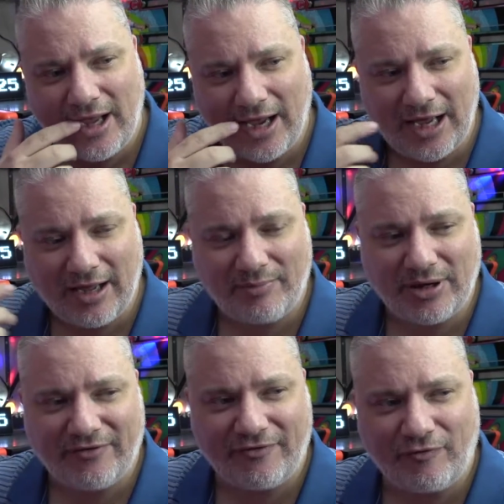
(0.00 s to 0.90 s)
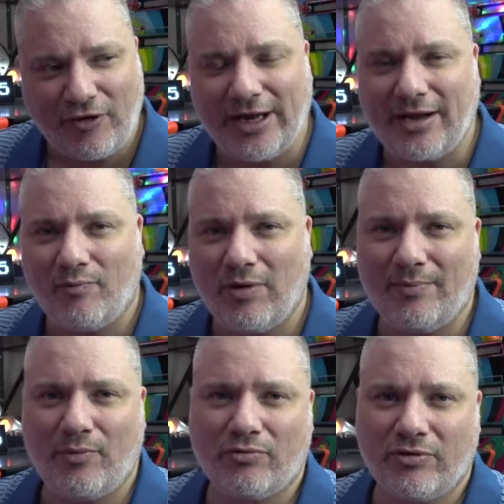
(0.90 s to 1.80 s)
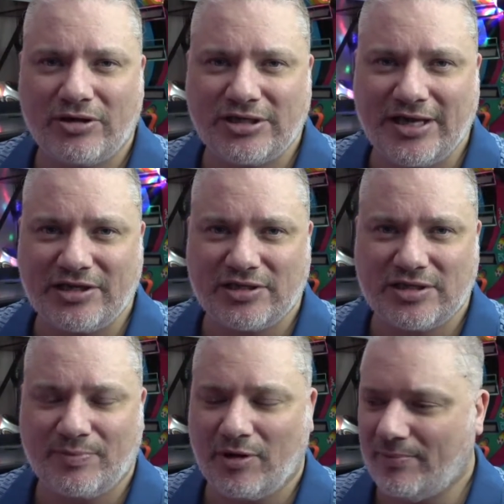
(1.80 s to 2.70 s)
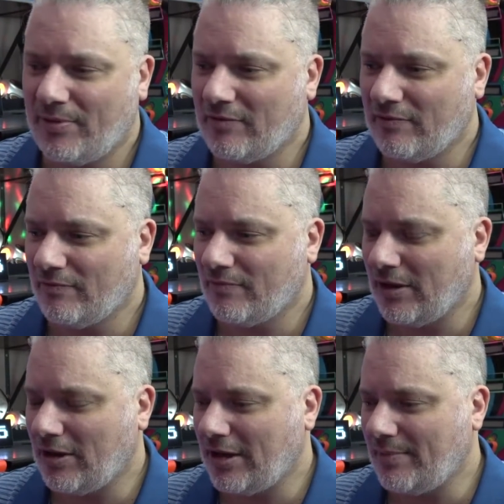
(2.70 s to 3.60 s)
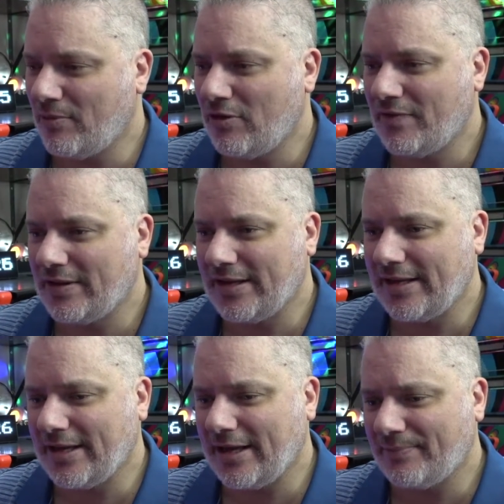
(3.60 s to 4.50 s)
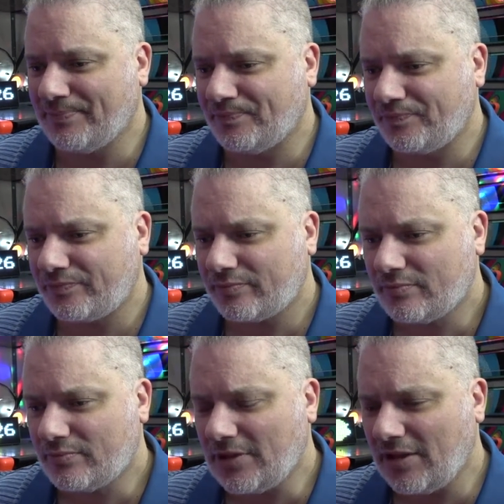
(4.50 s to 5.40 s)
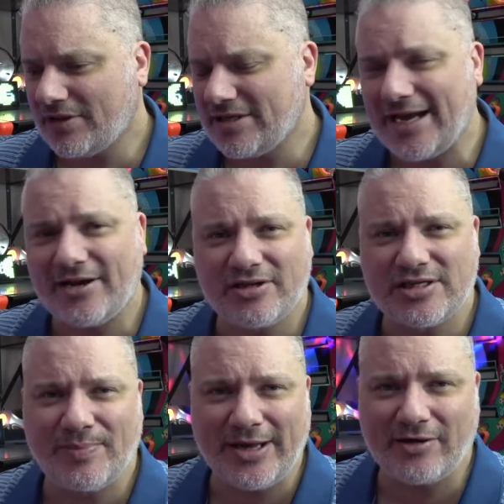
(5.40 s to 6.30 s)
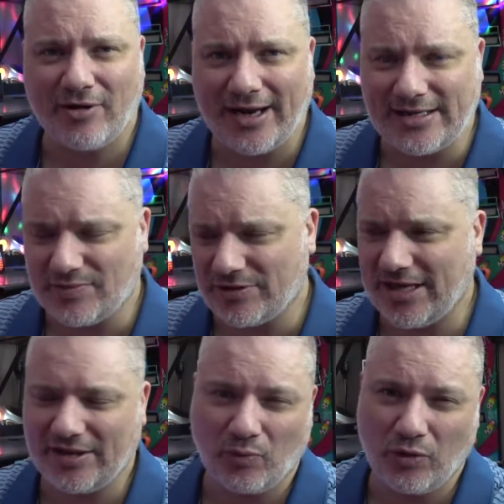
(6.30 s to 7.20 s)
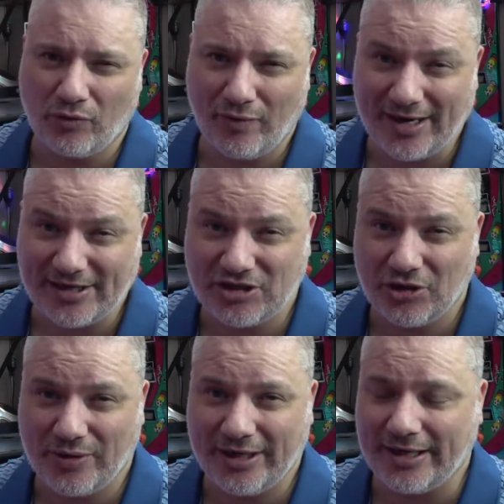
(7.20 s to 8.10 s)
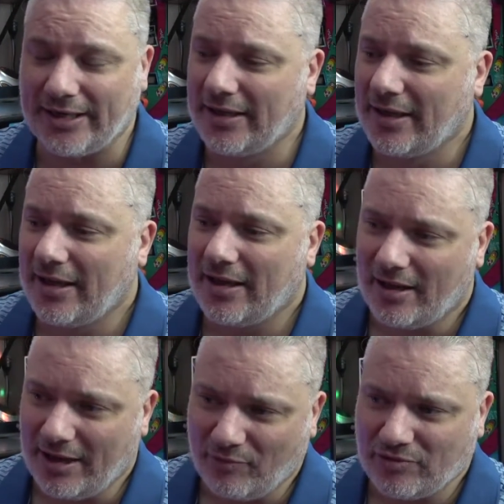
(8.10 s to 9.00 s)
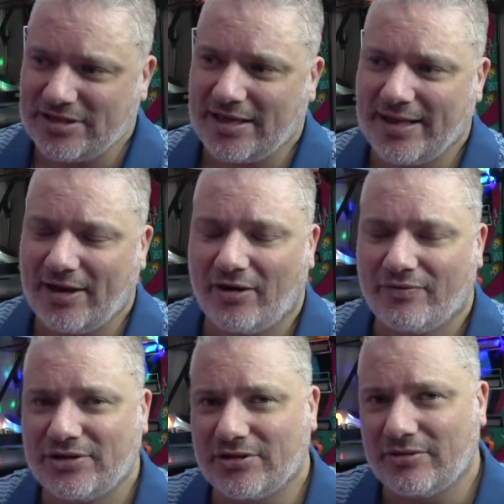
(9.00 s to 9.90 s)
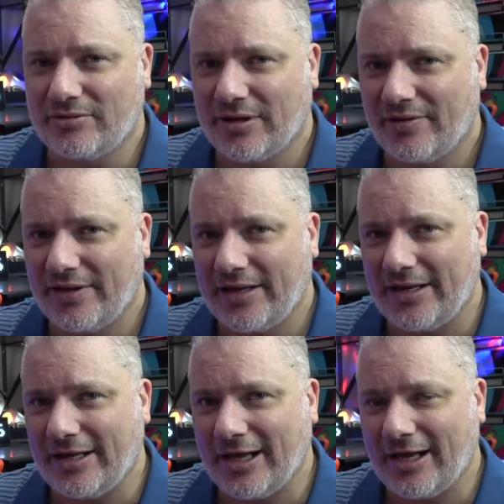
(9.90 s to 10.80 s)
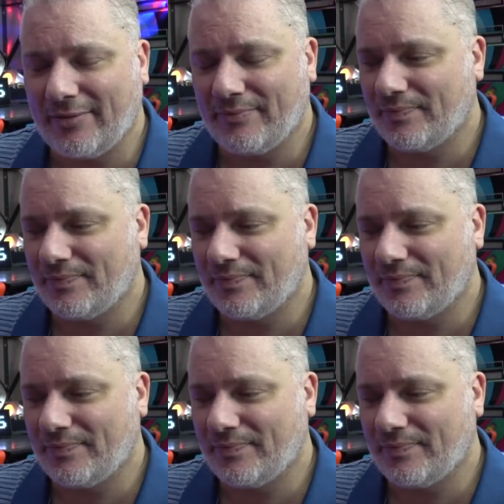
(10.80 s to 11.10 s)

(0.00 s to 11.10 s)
I'm going to free up one more rotation spot by moving the Tato Speed Race, which had the World Rally 2 in it, and we'll send that off to the